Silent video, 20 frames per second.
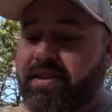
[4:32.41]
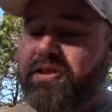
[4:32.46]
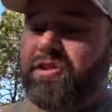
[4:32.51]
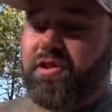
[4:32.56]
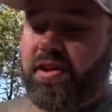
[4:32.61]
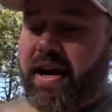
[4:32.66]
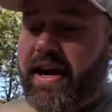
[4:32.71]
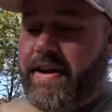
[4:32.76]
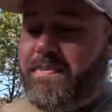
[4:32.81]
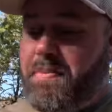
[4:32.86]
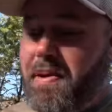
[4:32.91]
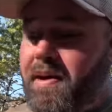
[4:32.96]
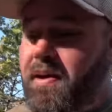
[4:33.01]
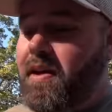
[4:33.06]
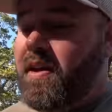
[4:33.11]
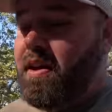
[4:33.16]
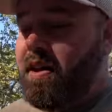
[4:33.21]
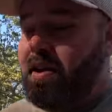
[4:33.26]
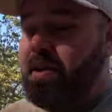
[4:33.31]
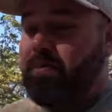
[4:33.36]
the scrape
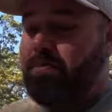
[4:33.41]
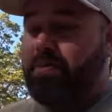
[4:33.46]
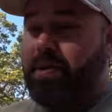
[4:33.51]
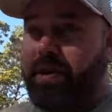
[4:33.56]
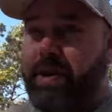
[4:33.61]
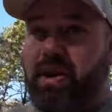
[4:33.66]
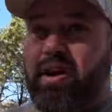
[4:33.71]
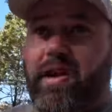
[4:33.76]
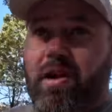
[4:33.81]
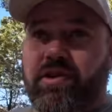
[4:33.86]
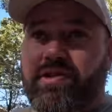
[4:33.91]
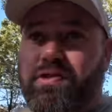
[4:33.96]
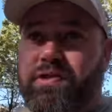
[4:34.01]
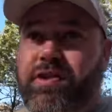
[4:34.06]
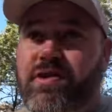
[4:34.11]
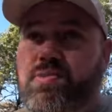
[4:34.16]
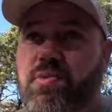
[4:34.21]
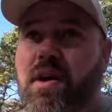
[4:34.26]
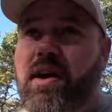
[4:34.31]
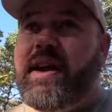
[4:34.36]
pretty hard. So
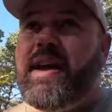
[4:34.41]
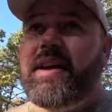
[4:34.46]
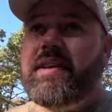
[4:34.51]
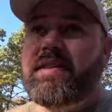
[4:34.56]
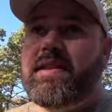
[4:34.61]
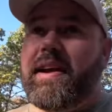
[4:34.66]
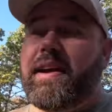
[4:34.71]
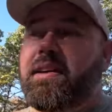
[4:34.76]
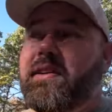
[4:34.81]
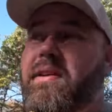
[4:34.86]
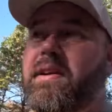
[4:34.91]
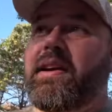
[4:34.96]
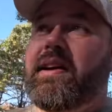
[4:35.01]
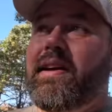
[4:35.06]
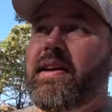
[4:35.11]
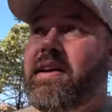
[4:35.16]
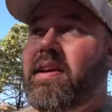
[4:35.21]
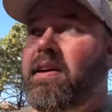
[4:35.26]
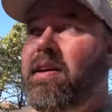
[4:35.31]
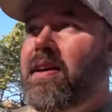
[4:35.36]
let's walk out there
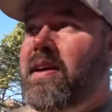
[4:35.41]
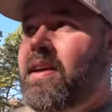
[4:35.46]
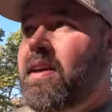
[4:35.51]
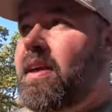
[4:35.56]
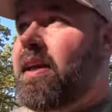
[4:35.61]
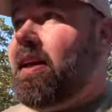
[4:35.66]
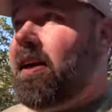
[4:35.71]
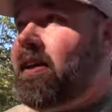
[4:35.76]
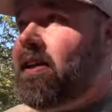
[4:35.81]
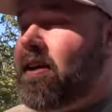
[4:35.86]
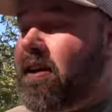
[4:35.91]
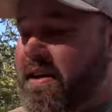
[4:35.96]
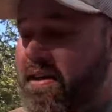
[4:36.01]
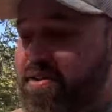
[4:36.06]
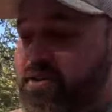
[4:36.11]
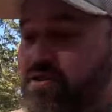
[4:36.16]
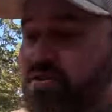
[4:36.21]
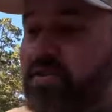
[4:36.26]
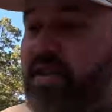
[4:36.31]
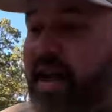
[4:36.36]
and
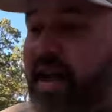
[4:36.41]
do